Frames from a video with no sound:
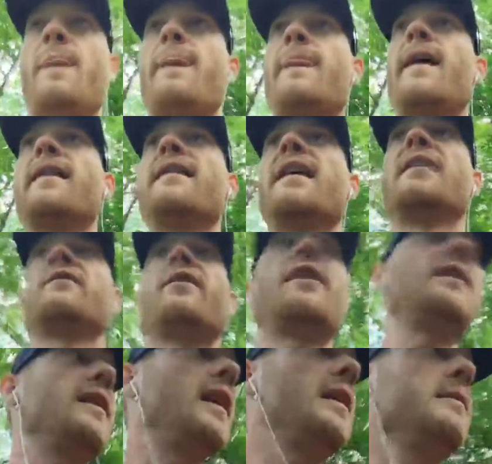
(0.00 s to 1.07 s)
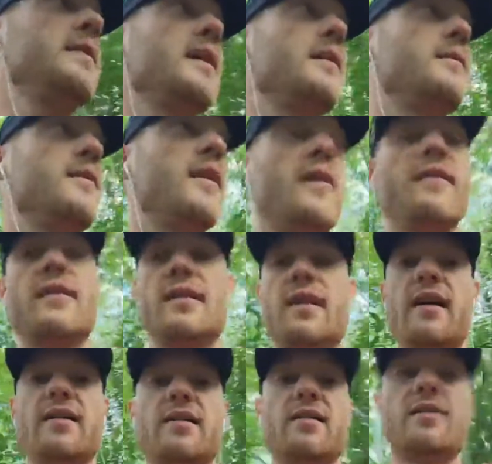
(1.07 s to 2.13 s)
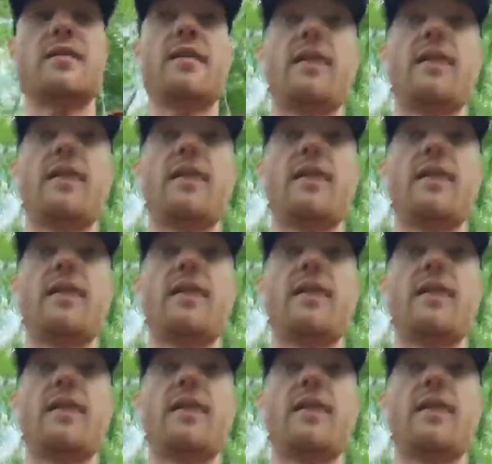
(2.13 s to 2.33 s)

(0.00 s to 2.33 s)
And then grade 9 came around and I just